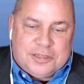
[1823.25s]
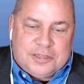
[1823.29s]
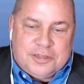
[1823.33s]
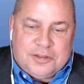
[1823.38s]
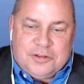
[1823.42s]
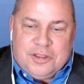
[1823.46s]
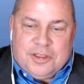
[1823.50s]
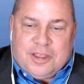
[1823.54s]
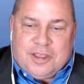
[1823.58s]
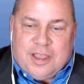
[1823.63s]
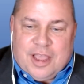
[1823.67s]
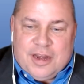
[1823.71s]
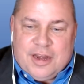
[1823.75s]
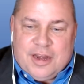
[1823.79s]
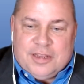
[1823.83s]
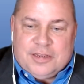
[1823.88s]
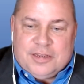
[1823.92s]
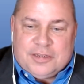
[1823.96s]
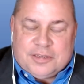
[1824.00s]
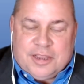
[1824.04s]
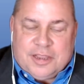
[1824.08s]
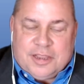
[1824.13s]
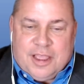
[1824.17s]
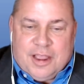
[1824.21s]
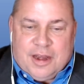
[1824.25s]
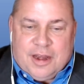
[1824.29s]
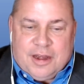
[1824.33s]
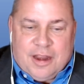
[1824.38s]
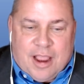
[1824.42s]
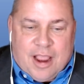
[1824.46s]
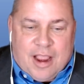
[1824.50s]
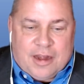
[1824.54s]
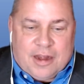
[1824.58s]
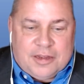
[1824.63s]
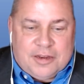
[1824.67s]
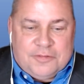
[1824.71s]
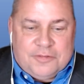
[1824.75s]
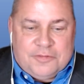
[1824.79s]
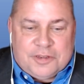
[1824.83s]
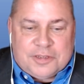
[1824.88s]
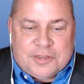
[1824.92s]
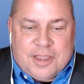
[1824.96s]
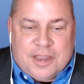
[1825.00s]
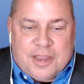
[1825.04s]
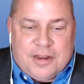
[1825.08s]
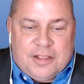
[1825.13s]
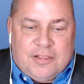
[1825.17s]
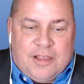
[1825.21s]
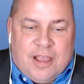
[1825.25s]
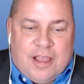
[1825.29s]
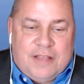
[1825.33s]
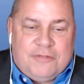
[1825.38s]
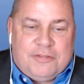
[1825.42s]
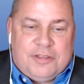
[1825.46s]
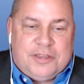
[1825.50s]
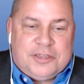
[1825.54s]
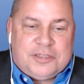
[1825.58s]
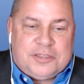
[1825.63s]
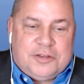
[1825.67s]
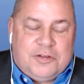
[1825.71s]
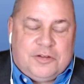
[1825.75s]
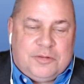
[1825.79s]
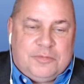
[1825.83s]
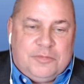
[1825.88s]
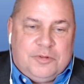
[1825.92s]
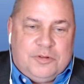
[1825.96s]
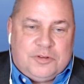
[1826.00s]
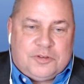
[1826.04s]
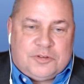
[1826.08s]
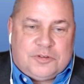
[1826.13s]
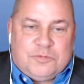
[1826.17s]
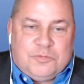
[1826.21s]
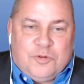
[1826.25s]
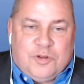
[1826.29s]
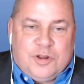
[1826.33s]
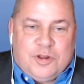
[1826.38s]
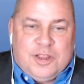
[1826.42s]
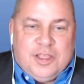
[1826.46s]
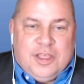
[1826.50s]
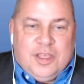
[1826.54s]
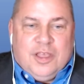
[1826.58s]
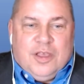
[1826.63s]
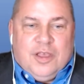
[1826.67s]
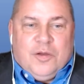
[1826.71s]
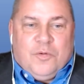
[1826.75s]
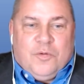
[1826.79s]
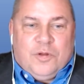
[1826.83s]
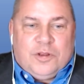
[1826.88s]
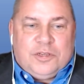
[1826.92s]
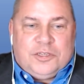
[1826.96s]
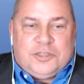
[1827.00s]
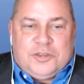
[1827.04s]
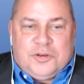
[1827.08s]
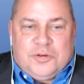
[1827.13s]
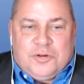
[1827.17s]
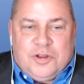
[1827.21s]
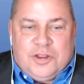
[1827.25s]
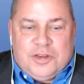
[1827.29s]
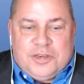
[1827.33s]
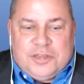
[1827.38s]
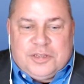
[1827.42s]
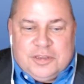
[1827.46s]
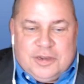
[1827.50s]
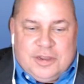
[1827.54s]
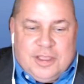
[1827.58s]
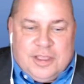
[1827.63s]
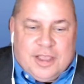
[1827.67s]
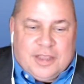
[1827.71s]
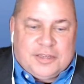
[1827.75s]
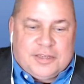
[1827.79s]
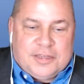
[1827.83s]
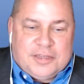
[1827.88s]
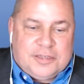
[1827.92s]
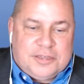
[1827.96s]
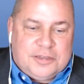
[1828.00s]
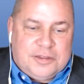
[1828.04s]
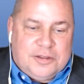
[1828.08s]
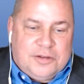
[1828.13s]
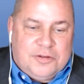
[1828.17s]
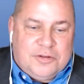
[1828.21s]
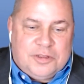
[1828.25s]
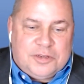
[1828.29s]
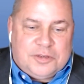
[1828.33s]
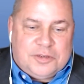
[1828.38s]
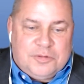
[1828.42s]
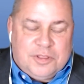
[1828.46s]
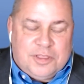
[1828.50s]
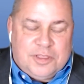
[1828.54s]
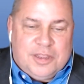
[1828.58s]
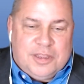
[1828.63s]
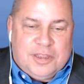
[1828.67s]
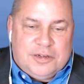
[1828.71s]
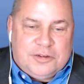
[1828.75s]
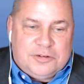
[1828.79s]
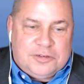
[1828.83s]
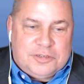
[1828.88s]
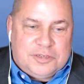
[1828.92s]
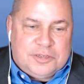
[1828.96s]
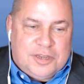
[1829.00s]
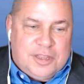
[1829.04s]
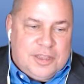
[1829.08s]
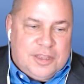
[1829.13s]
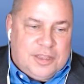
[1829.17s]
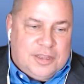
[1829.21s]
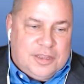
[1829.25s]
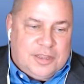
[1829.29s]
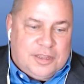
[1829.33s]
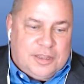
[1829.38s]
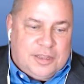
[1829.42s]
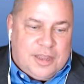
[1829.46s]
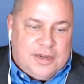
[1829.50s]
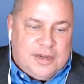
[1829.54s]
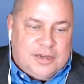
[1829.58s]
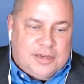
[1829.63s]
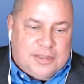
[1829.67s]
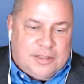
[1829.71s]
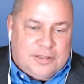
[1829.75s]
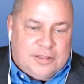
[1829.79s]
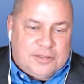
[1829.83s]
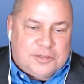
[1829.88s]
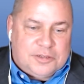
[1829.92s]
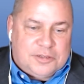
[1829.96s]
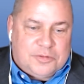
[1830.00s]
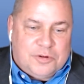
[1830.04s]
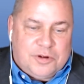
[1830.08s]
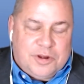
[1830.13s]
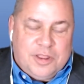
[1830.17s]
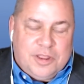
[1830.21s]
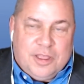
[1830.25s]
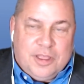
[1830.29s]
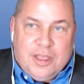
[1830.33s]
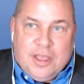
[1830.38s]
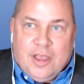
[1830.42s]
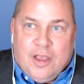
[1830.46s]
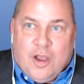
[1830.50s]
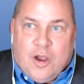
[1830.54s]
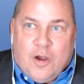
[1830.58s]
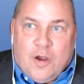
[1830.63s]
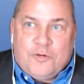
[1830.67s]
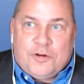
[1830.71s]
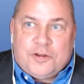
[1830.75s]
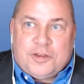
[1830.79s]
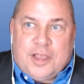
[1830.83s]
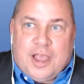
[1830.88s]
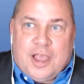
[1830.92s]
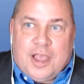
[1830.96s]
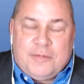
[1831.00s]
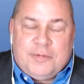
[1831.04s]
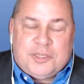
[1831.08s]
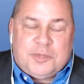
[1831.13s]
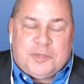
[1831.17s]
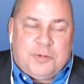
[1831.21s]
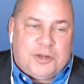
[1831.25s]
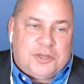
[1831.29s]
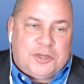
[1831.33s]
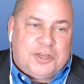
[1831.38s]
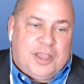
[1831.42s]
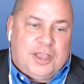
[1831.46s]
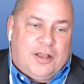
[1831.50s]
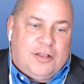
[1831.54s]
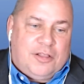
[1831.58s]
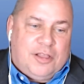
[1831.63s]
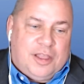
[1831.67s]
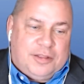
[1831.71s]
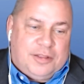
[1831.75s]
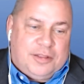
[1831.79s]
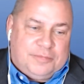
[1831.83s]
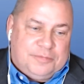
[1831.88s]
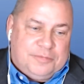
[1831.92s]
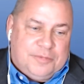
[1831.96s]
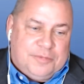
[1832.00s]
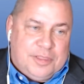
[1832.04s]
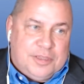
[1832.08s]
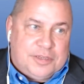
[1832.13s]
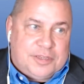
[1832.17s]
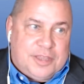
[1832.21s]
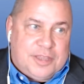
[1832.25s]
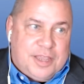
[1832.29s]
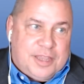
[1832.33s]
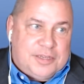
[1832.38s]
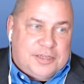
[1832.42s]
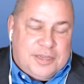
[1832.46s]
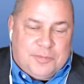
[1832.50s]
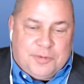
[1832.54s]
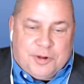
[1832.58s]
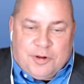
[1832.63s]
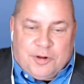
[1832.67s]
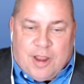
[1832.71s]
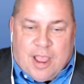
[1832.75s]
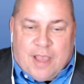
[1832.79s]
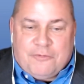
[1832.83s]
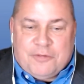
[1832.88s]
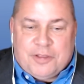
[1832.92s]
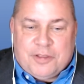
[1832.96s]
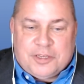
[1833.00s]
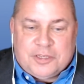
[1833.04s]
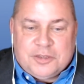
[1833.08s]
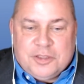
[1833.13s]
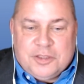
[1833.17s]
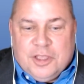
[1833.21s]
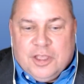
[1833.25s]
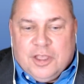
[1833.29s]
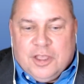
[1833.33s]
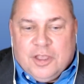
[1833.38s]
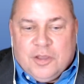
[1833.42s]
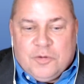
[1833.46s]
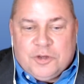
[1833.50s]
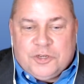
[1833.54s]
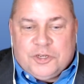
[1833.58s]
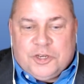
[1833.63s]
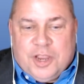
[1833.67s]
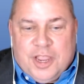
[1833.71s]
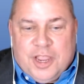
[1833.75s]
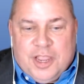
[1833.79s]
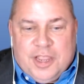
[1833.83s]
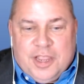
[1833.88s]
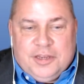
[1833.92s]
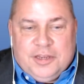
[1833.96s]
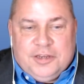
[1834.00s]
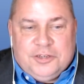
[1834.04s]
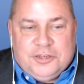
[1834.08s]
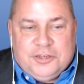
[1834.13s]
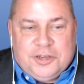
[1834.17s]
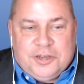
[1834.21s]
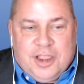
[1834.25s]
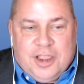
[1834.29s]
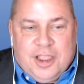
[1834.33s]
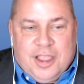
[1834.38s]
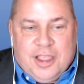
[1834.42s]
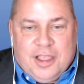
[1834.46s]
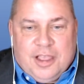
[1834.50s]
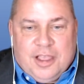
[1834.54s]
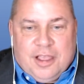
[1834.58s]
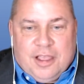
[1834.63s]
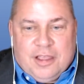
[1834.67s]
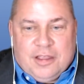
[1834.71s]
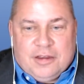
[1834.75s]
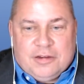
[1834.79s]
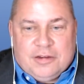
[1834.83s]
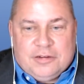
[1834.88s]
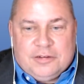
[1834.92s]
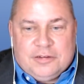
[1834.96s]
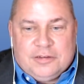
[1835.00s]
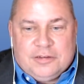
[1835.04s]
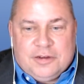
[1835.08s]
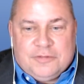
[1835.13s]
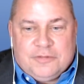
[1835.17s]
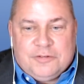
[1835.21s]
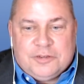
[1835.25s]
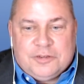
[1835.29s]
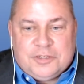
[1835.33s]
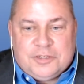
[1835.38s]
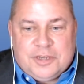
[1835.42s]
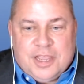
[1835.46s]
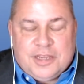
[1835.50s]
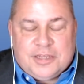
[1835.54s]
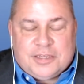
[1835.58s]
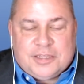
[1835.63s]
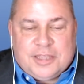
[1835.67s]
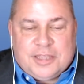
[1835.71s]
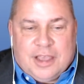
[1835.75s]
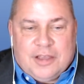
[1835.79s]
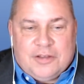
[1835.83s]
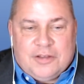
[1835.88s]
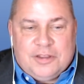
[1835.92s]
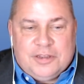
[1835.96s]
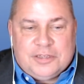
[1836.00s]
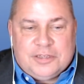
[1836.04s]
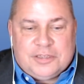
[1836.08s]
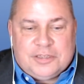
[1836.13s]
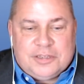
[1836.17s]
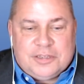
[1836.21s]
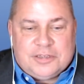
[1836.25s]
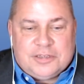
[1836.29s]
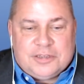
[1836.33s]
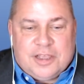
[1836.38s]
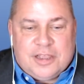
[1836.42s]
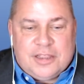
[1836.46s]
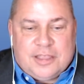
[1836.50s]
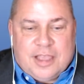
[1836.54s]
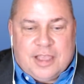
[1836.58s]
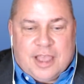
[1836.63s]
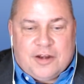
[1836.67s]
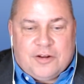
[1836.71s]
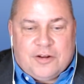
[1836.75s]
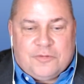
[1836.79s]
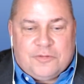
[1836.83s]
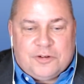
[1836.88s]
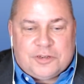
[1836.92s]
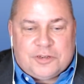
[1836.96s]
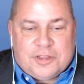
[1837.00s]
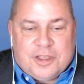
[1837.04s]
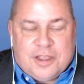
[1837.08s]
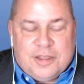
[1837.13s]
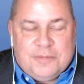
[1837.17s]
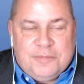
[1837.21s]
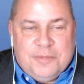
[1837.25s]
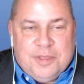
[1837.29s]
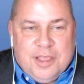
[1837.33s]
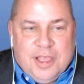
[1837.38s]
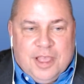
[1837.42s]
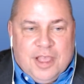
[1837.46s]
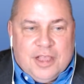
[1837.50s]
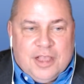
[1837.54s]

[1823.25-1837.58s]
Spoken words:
So it kind of is interactive, it's kind of lively, so it moves from one story to the next. So it's really interesting and can kind of tell a story over time, especially how, like in this case, demographics would change and different states, counties, things like that over time.